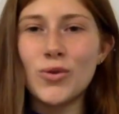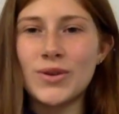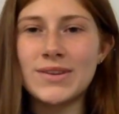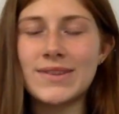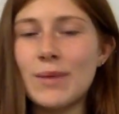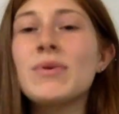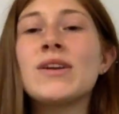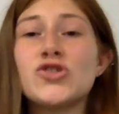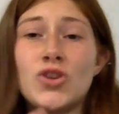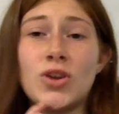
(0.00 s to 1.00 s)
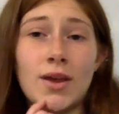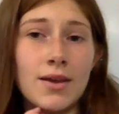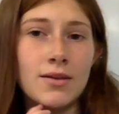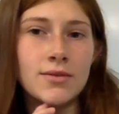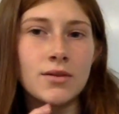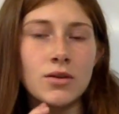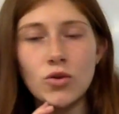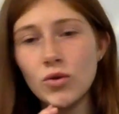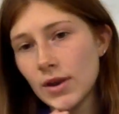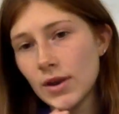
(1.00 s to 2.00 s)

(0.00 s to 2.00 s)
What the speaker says: know what escape conditioning is, you could